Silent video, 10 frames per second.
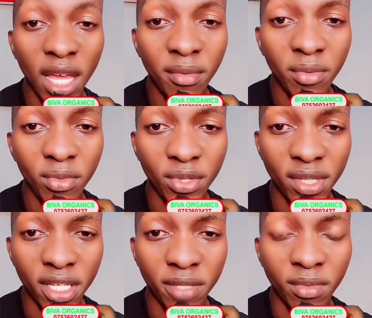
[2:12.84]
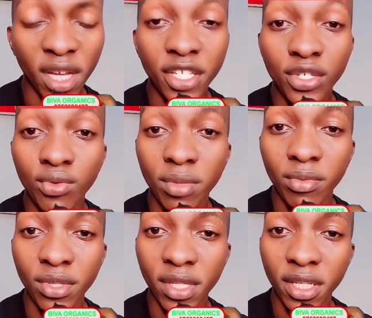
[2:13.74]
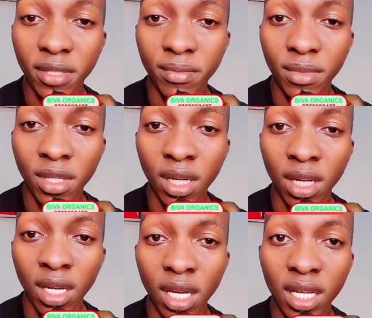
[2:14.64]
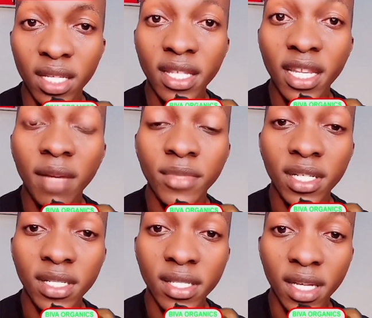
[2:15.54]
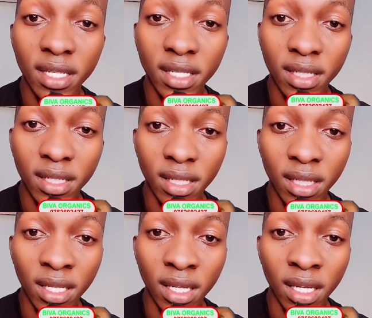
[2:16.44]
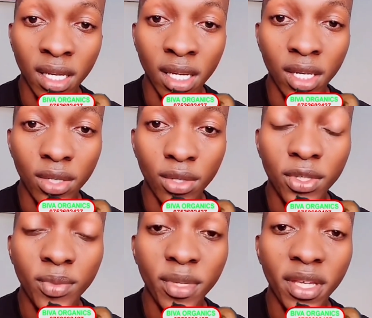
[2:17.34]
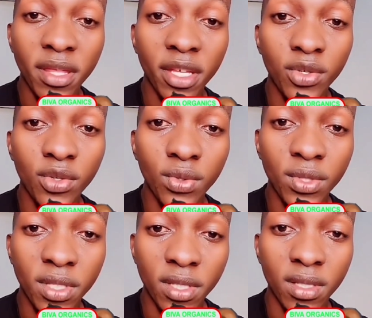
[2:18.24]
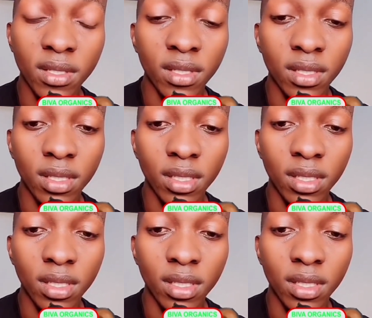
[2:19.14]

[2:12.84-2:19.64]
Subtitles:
I am a Muslim and you a Muslim. Islam tells us to speak the truth.